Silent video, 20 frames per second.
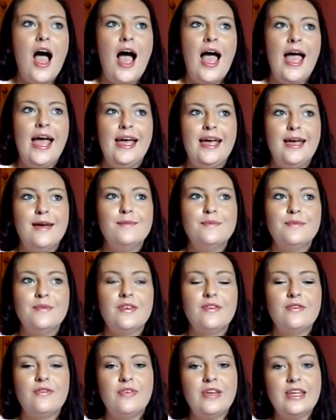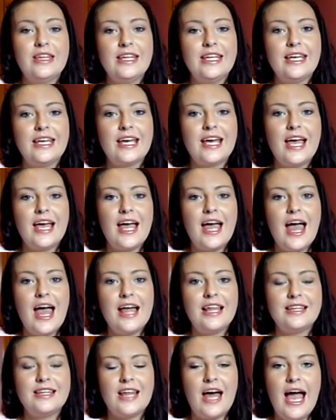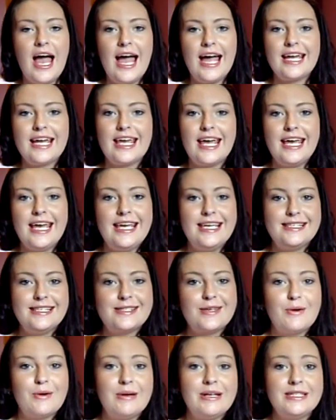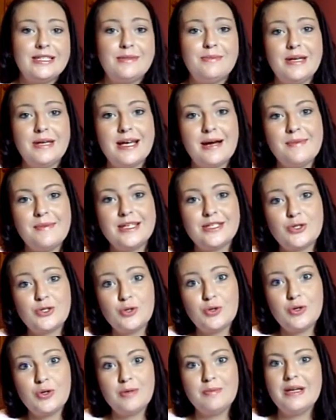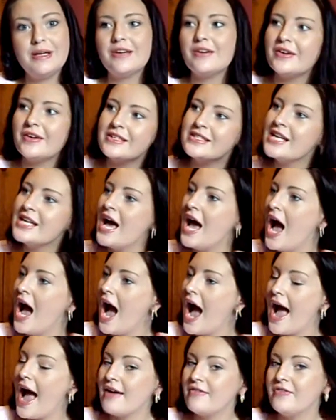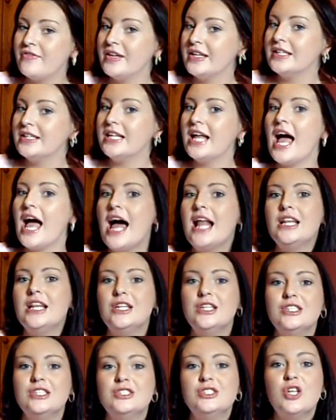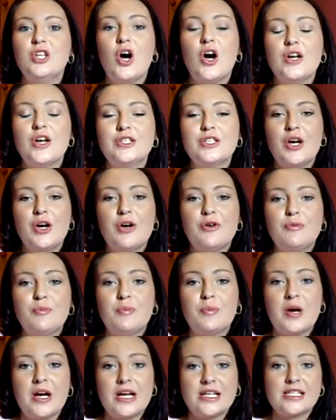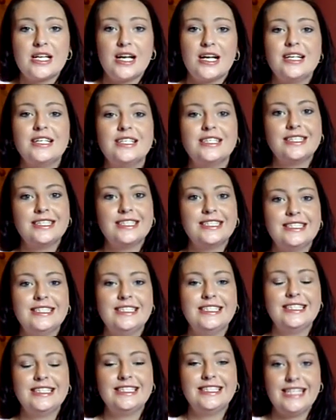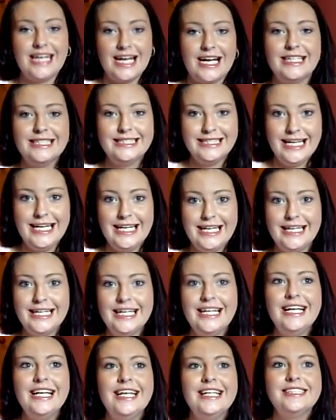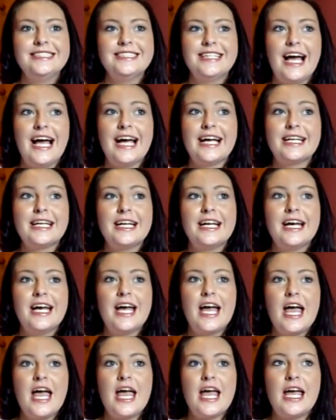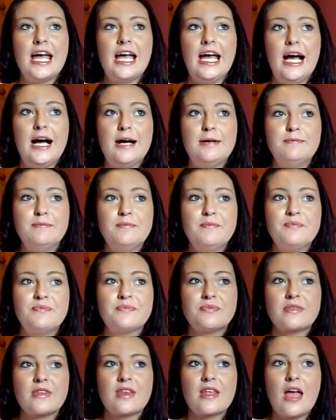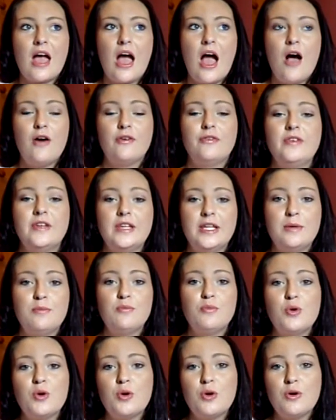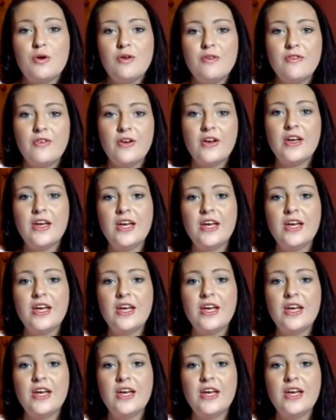I am feeling like he's going to be coming soon because I feel a lot of pressure down there. Like, um, I'll feel him move